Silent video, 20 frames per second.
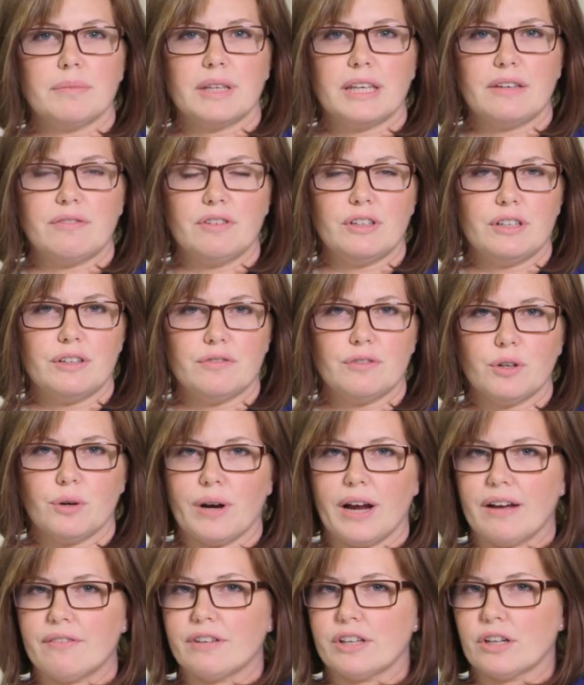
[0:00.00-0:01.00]
Even if you're
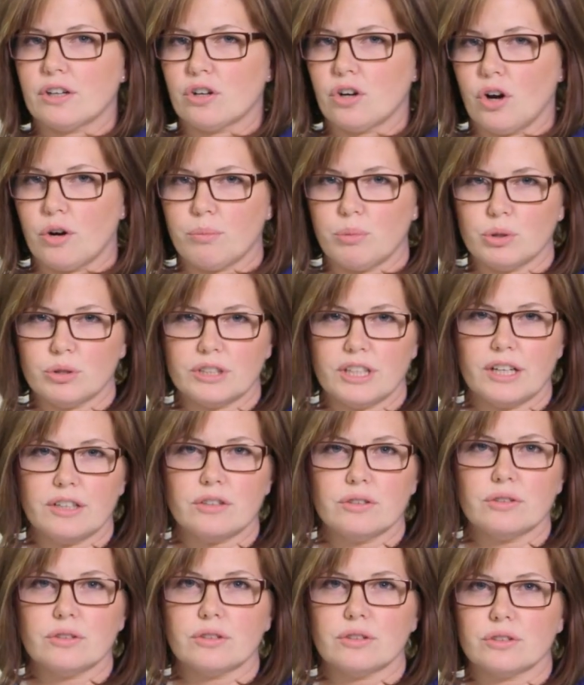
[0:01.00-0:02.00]
having a carpal
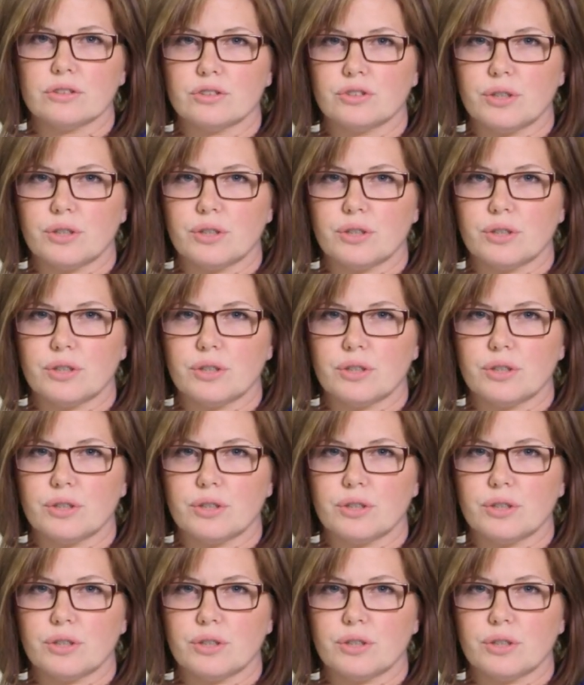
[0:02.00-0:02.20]
tunnel or